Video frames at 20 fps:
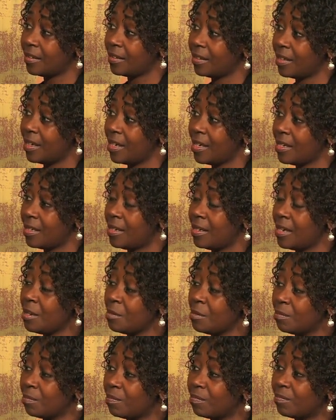It, it
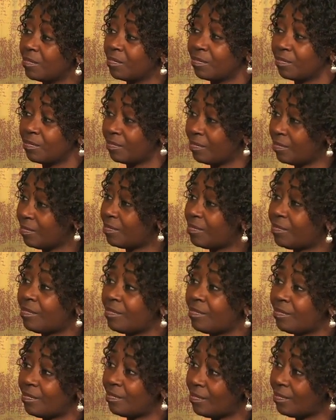hurts, deep. but
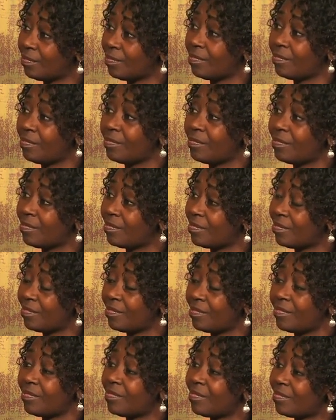I, I also have to
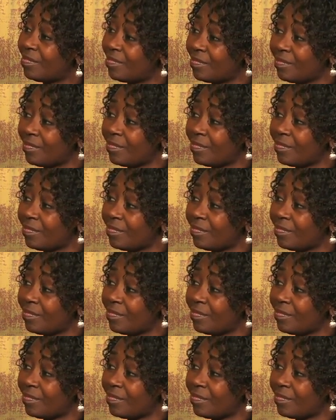know my